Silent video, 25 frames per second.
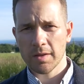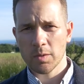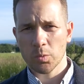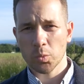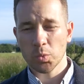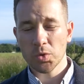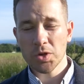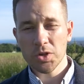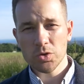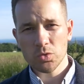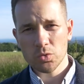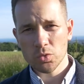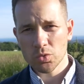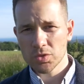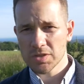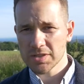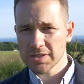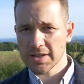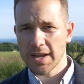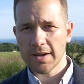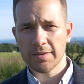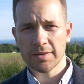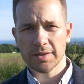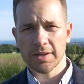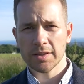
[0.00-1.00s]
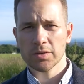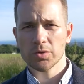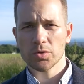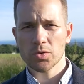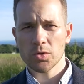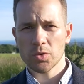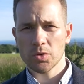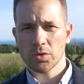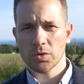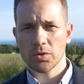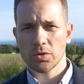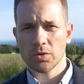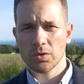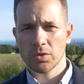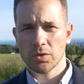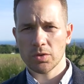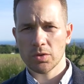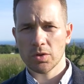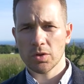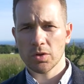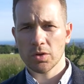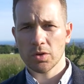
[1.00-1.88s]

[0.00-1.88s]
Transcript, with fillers: we need to discover that root,